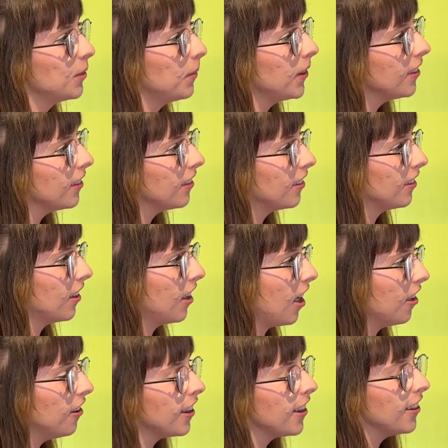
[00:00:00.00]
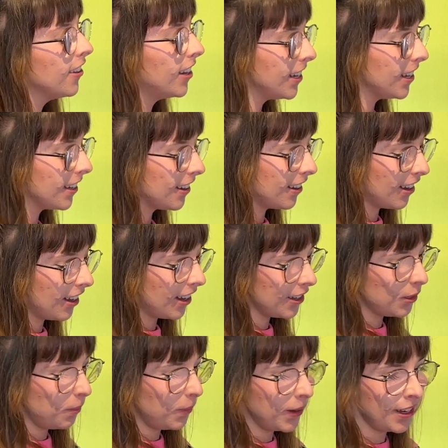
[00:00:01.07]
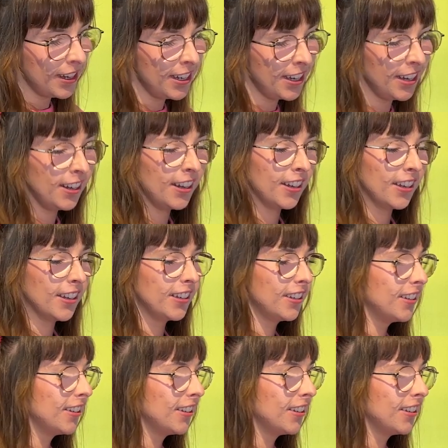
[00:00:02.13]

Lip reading: been, I reckon like it's been a year